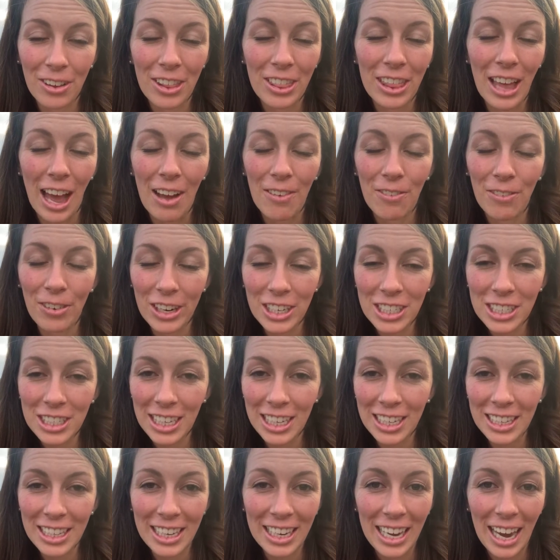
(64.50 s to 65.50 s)
That first
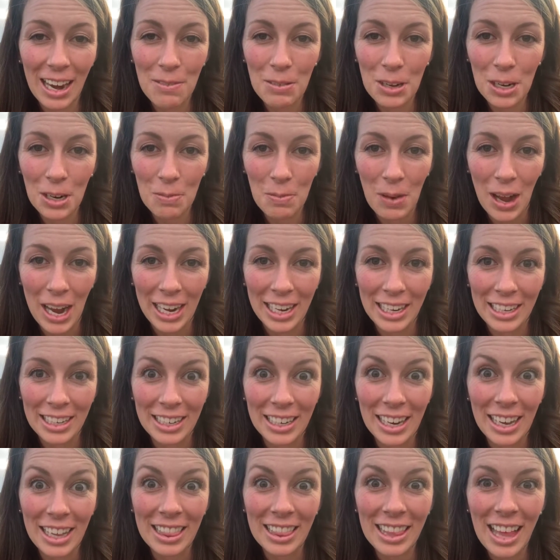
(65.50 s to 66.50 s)
thing that came to your mind,
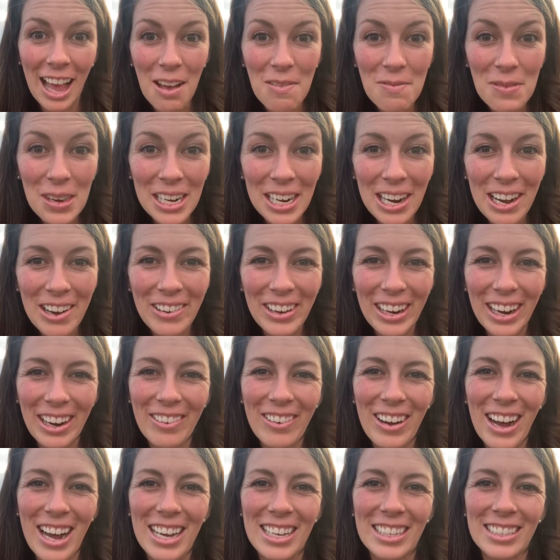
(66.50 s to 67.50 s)
let me know what it
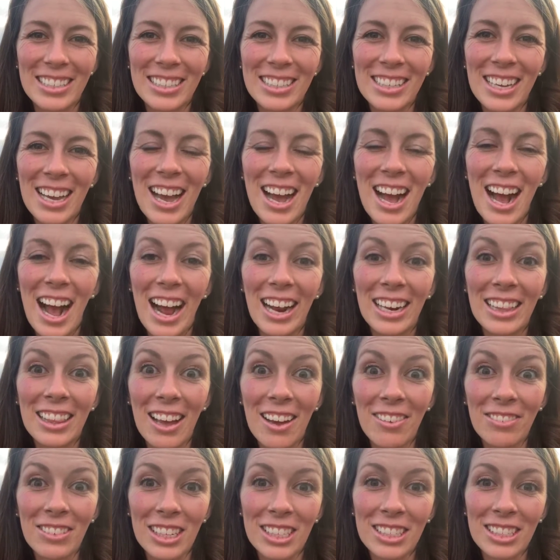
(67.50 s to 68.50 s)
was. I'd
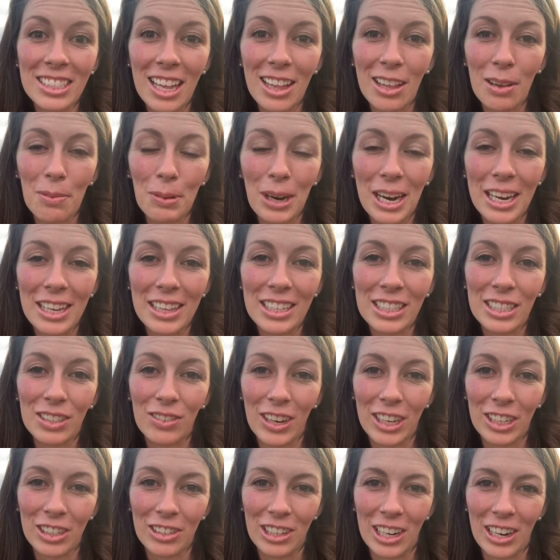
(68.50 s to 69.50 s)
love to celebrate this
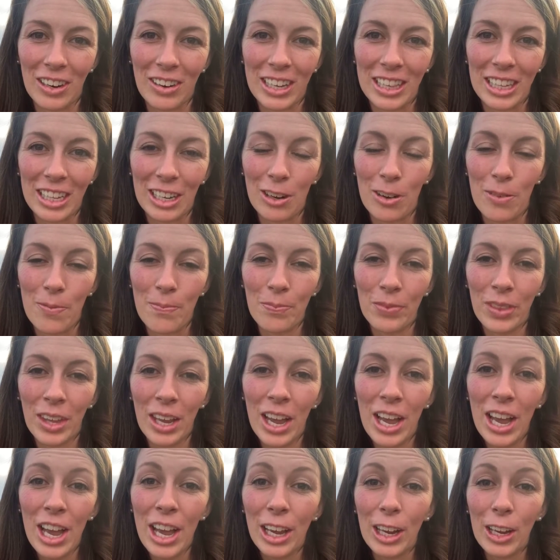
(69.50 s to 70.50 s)
victory with
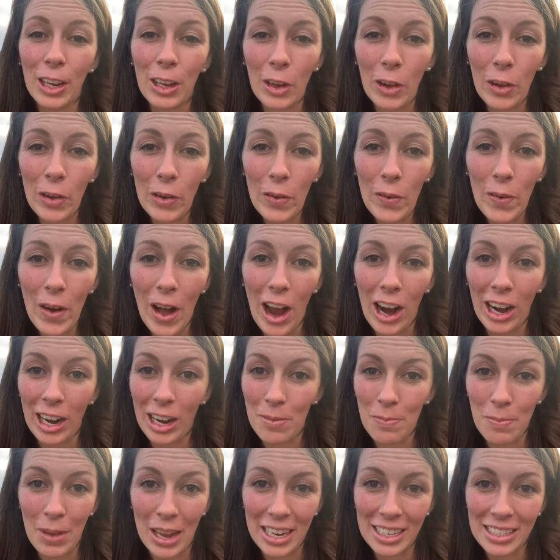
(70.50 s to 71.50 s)
you. You are
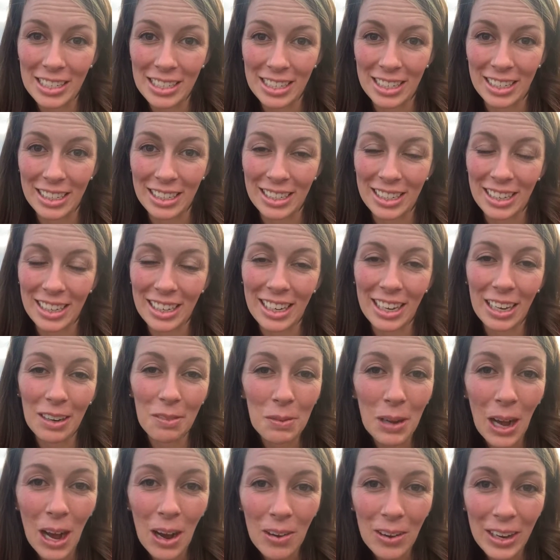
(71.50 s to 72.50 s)
amazing.
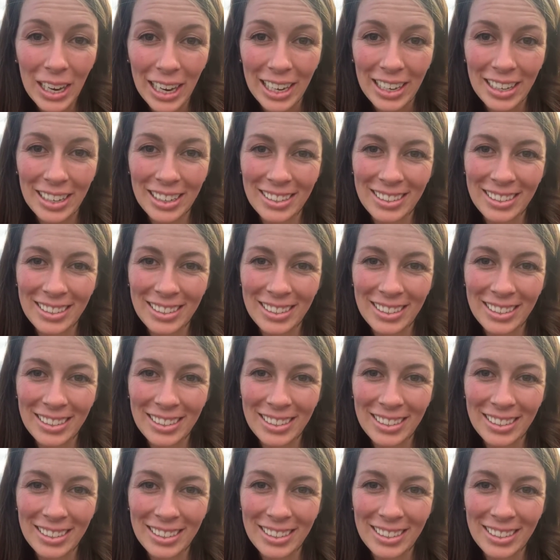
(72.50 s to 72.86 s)
Keep going.